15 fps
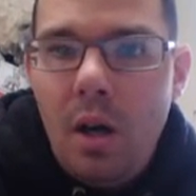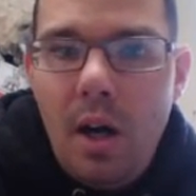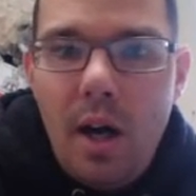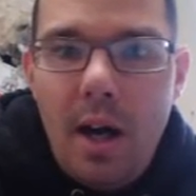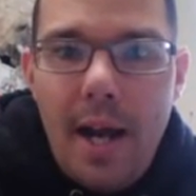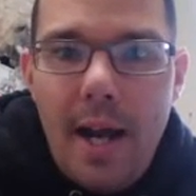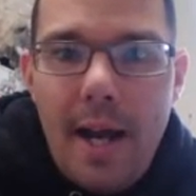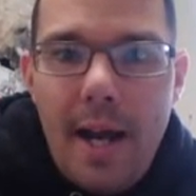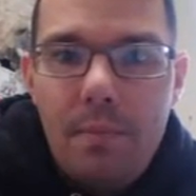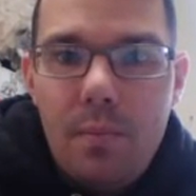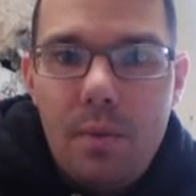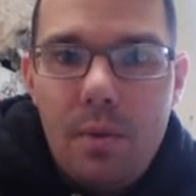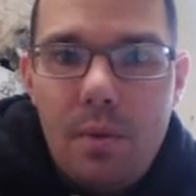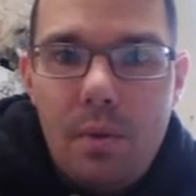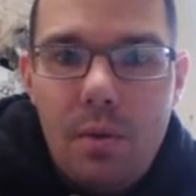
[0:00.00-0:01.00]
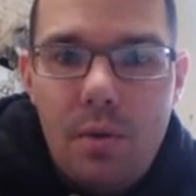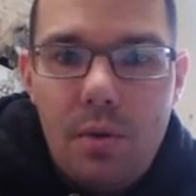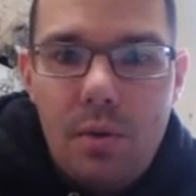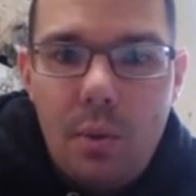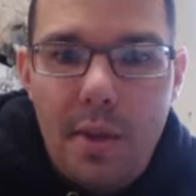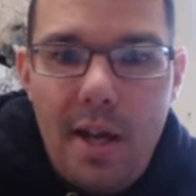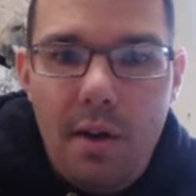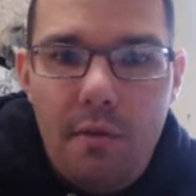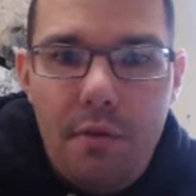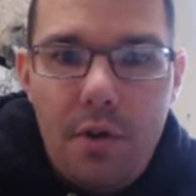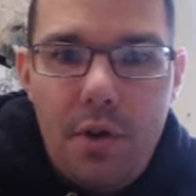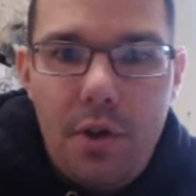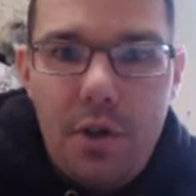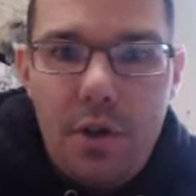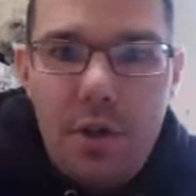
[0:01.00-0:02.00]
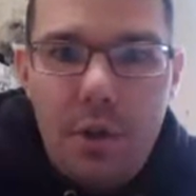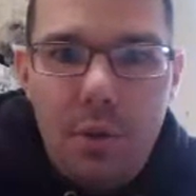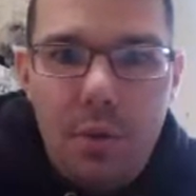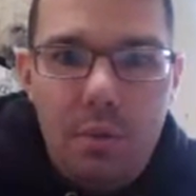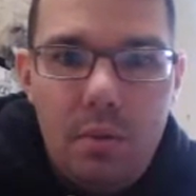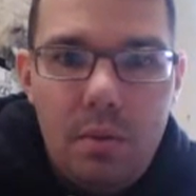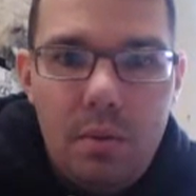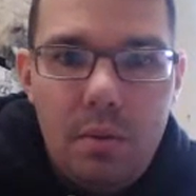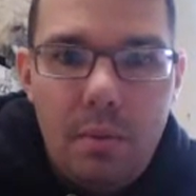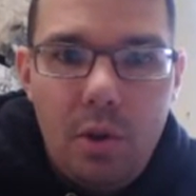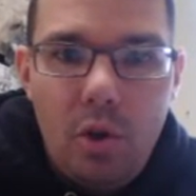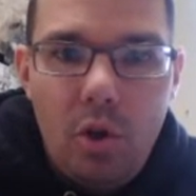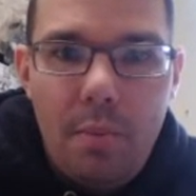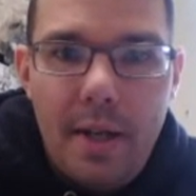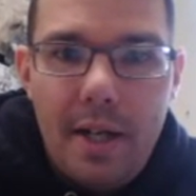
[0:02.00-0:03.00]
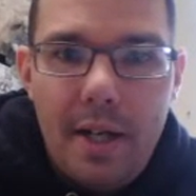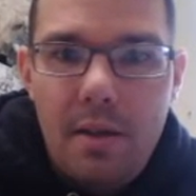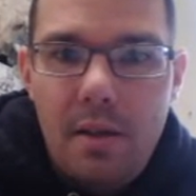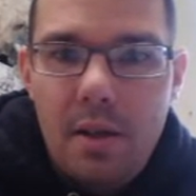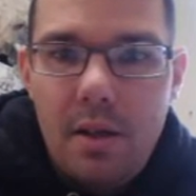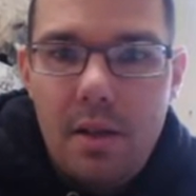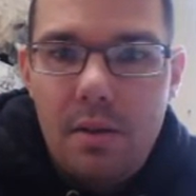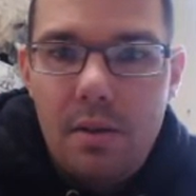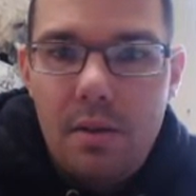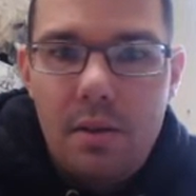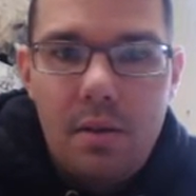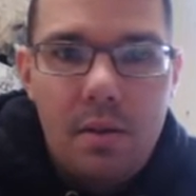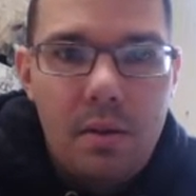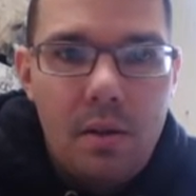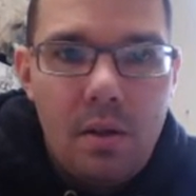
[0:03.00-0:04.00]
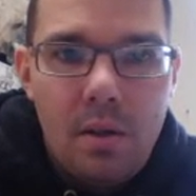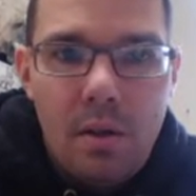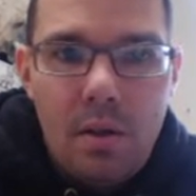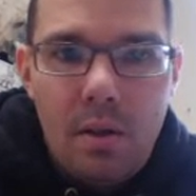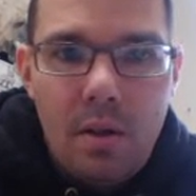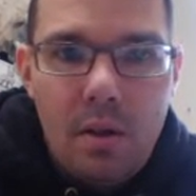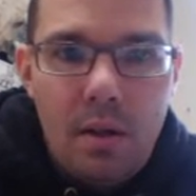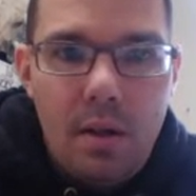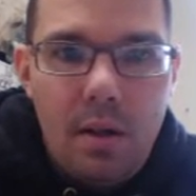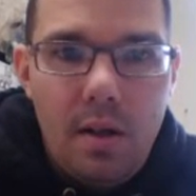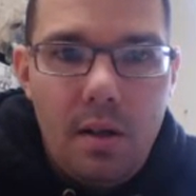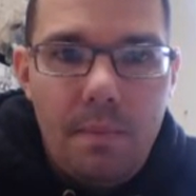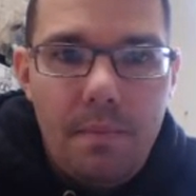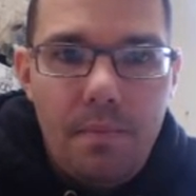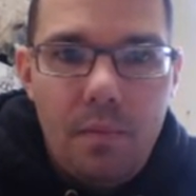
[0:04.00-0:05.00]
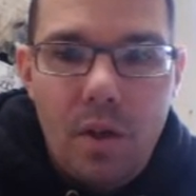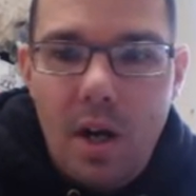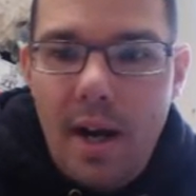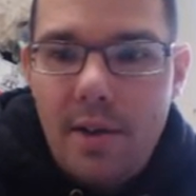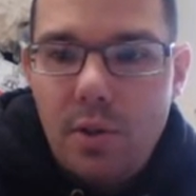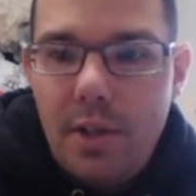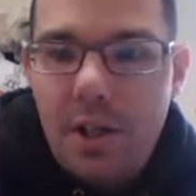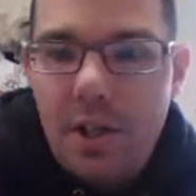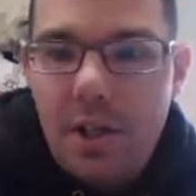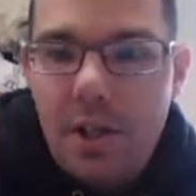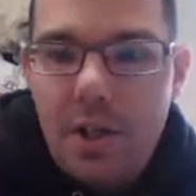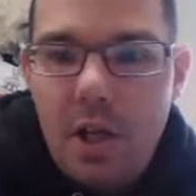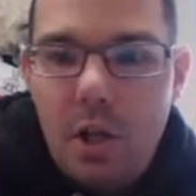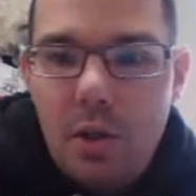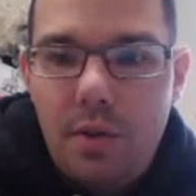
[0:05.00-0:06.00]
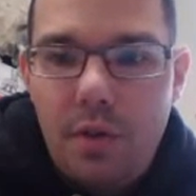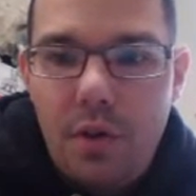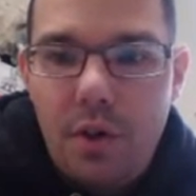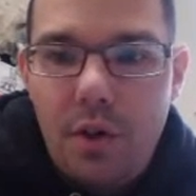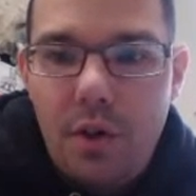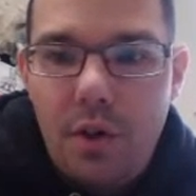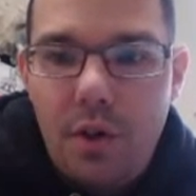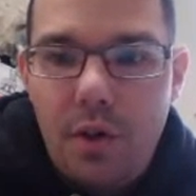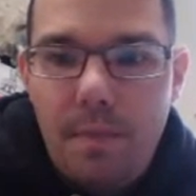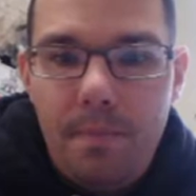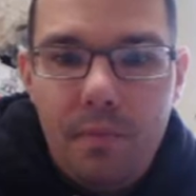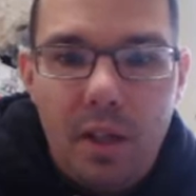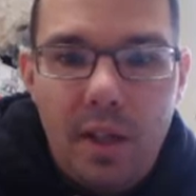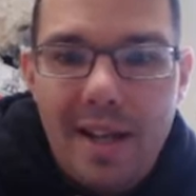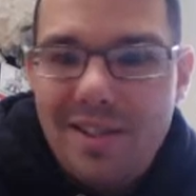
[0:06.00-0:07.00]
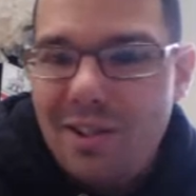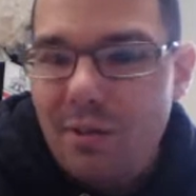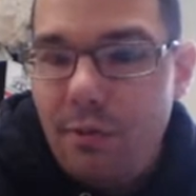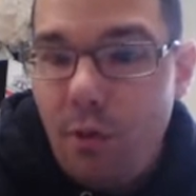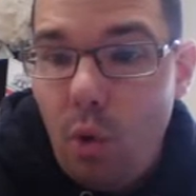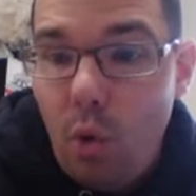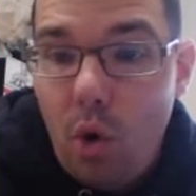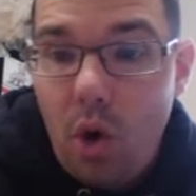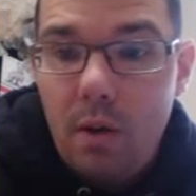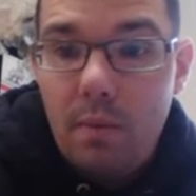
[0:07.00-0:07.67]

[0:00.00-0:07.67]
All right. So without further ado, go back to this. All right, so here are your notes for lesson 4.